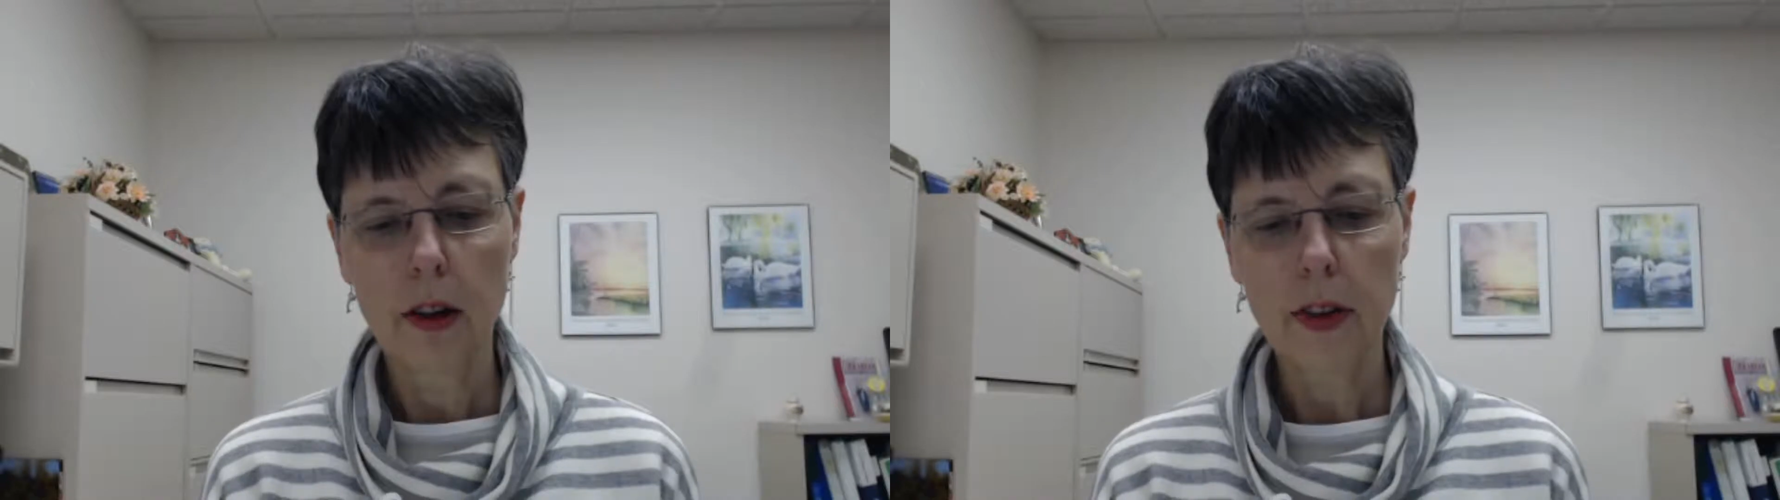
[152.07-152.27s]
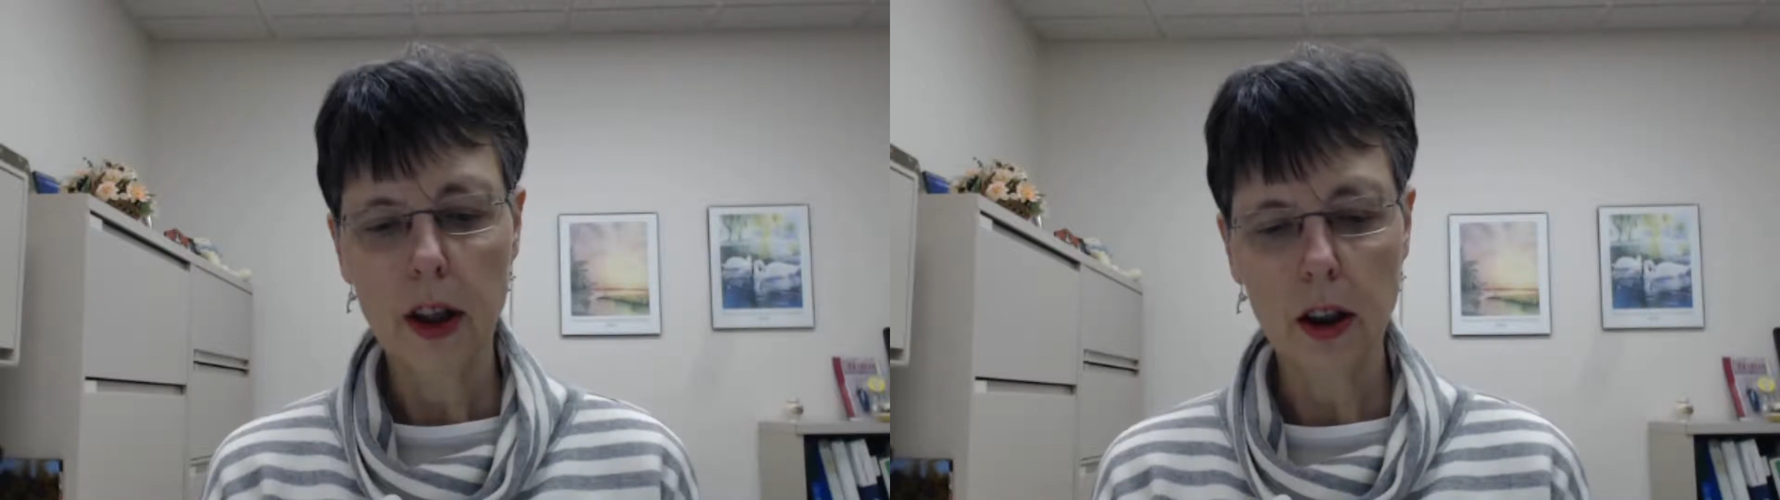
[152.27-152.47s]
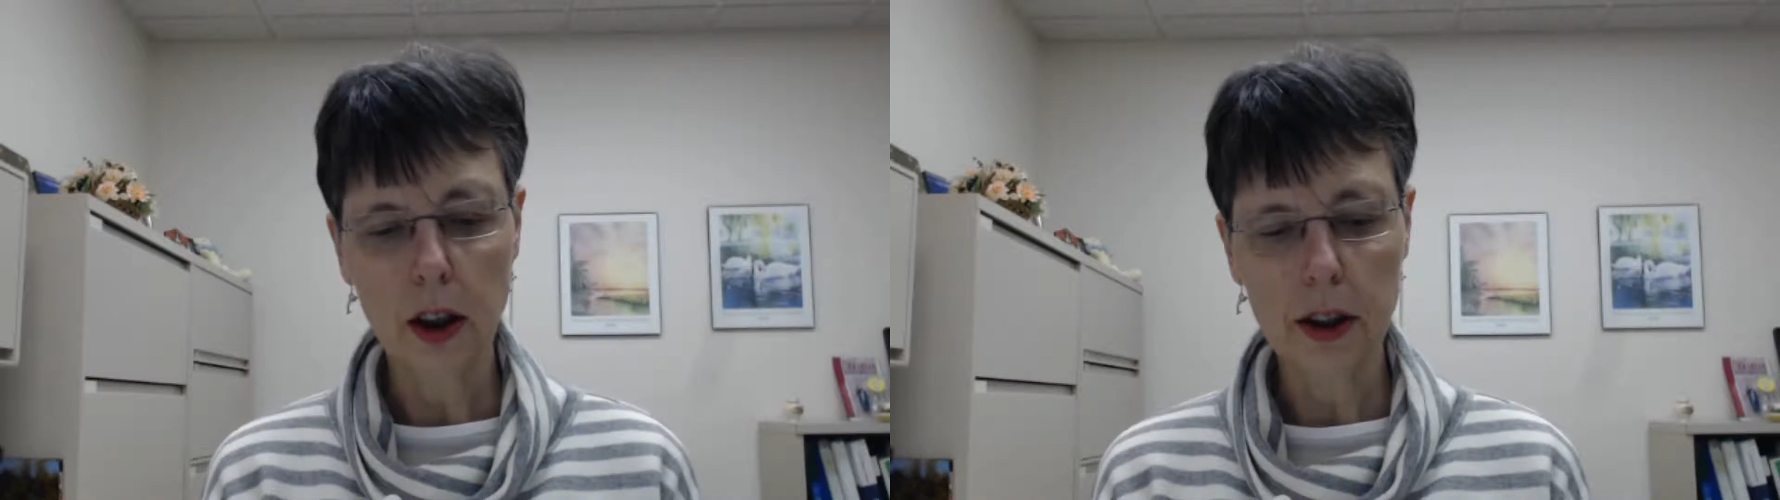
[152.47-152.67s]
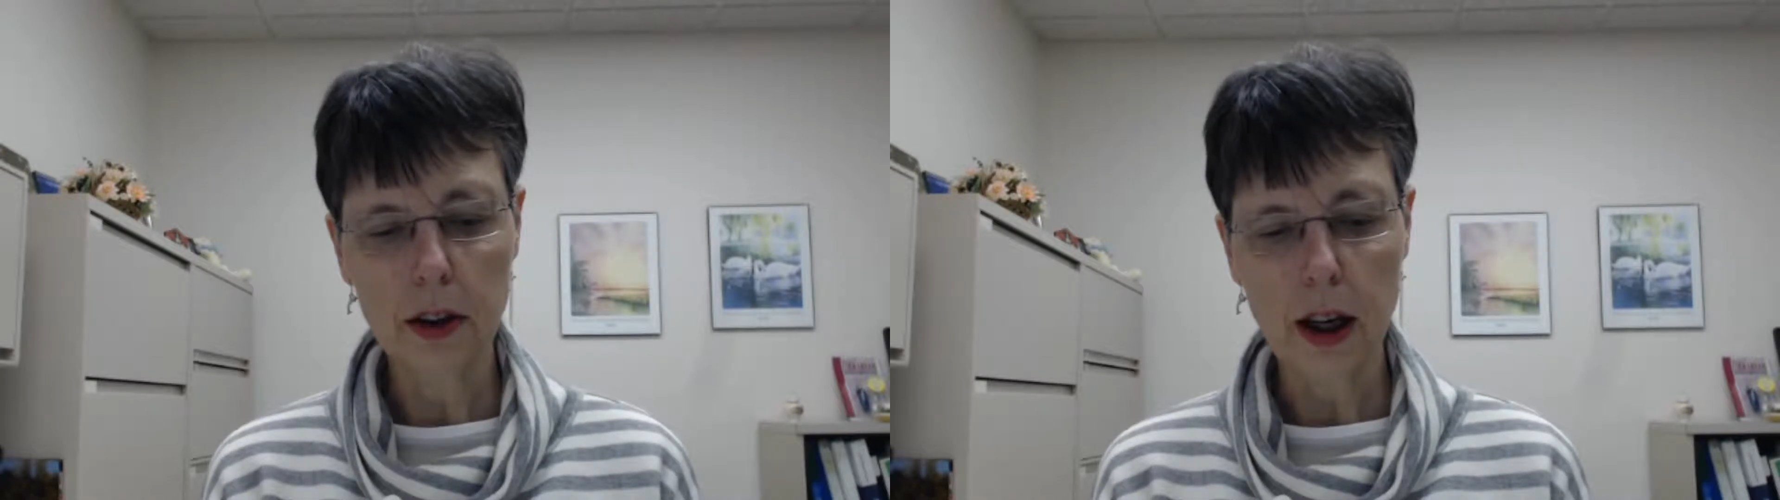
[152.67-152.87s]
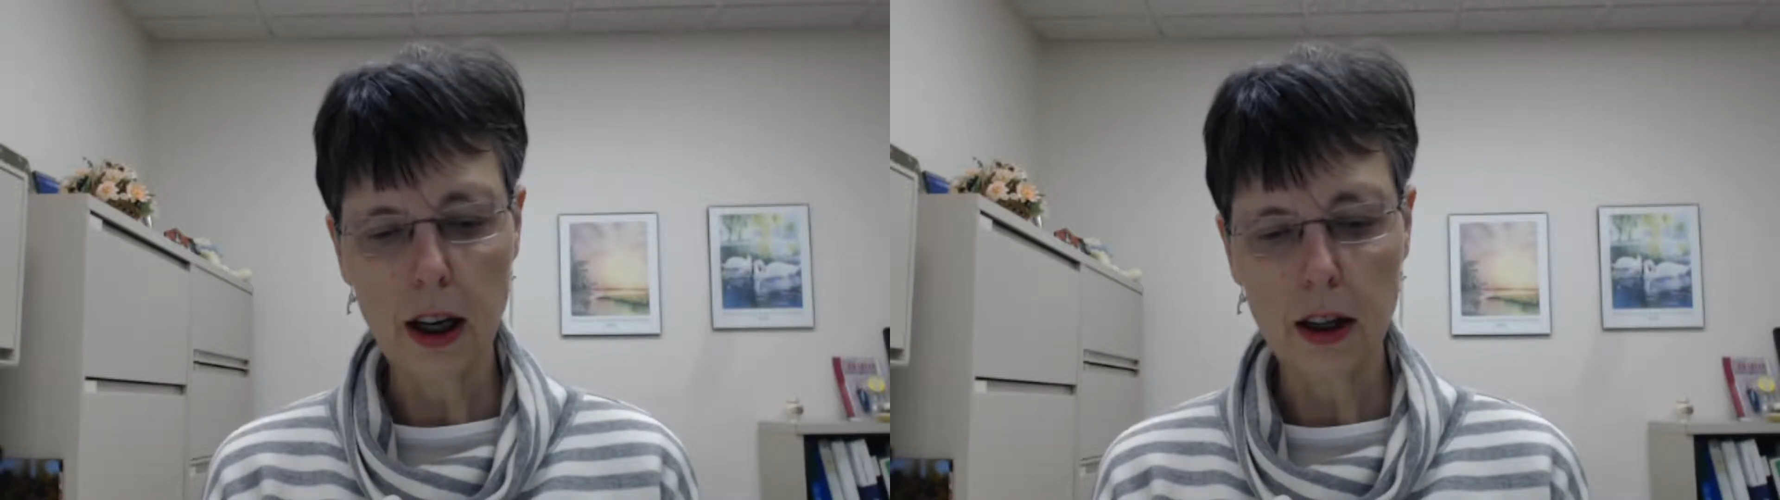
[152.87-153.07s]
the
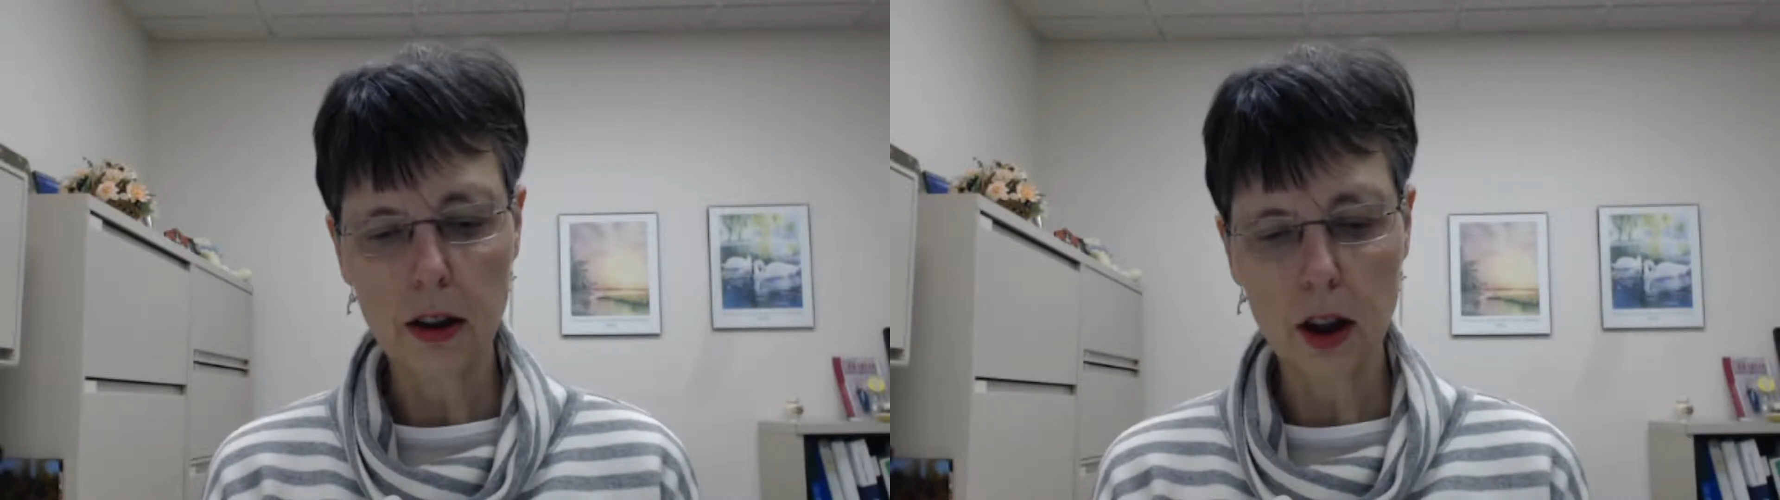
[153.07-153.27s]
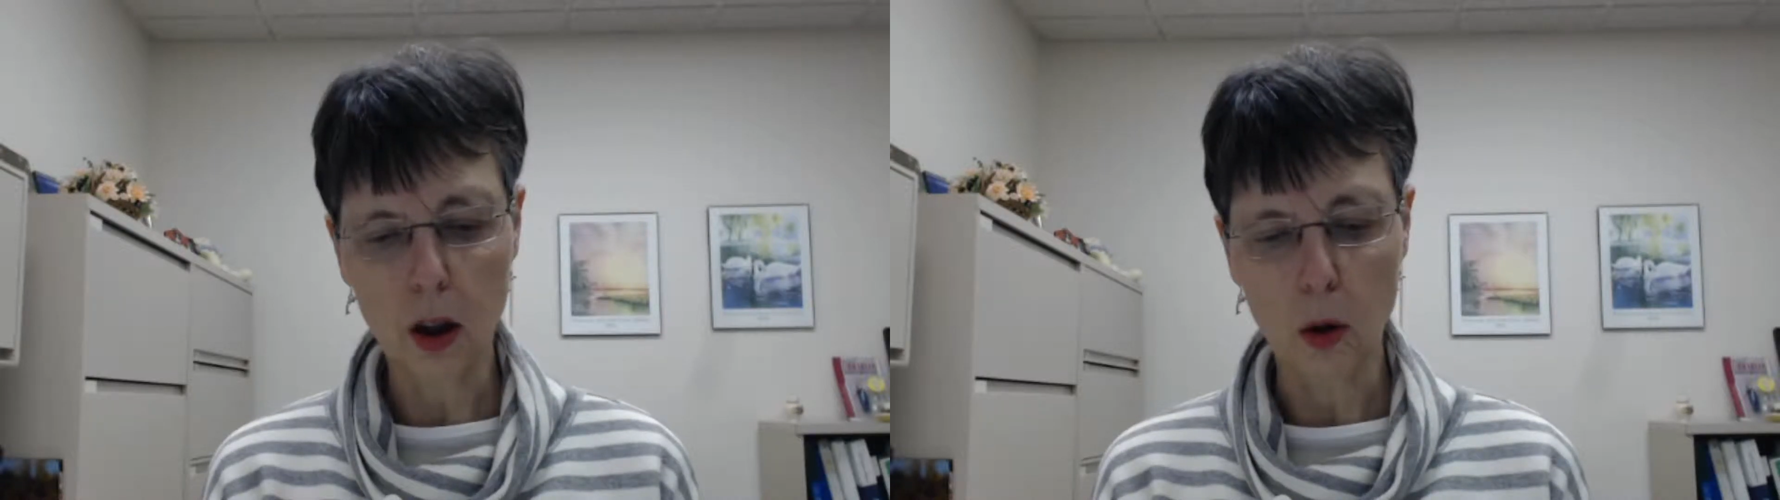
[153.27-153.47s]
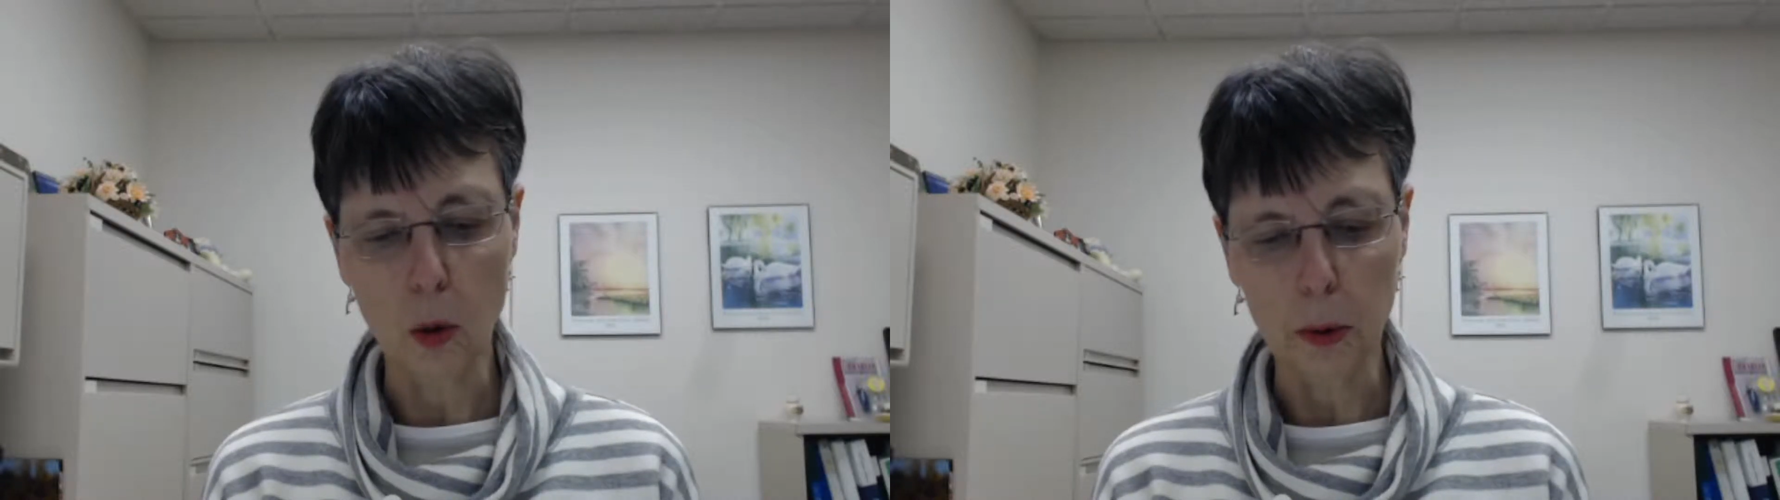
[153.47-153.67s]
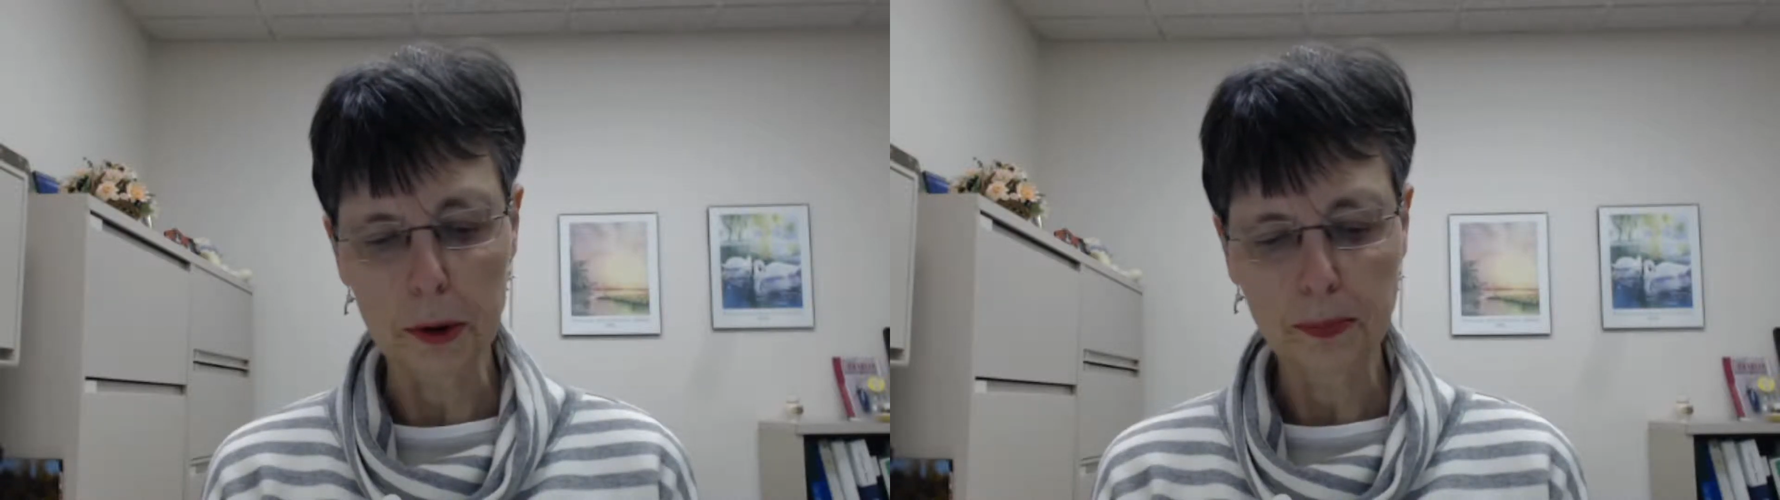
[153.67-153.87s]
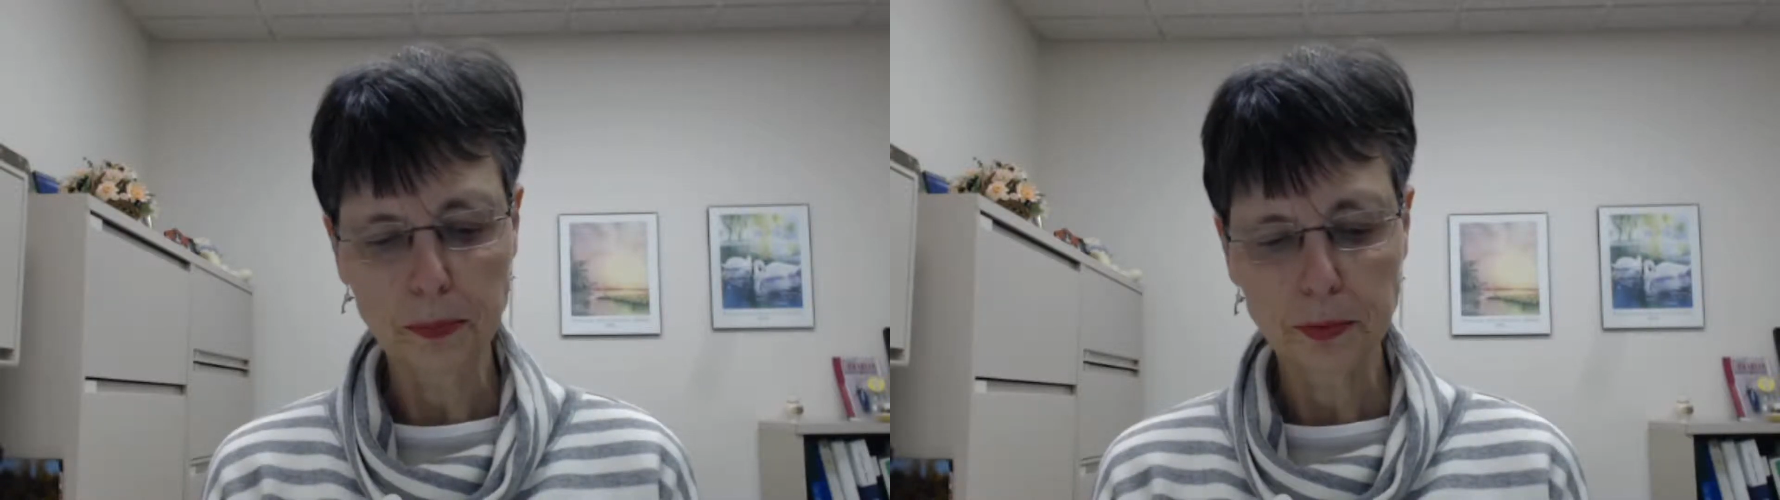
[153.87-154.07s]
glitter and the gold.